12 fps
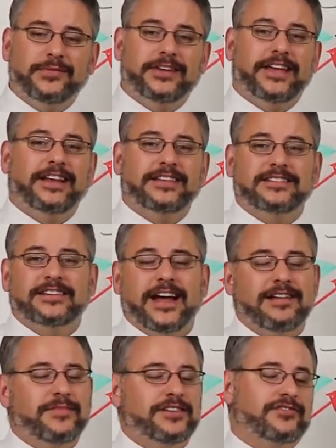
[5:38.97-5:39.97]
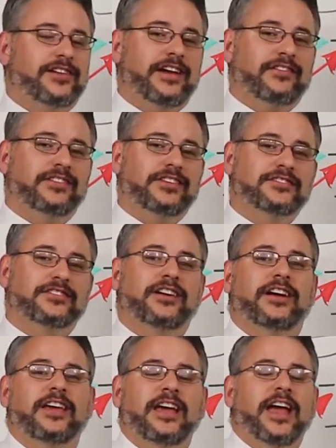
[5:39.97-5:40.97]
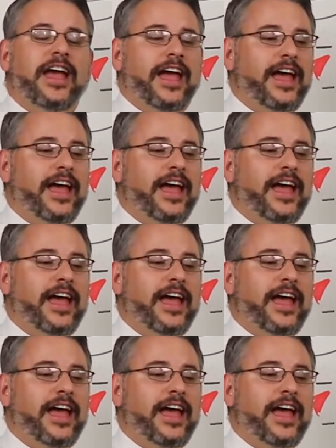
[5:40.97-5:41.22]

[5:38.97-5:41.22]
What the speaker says: we get inside, make sure everything's good,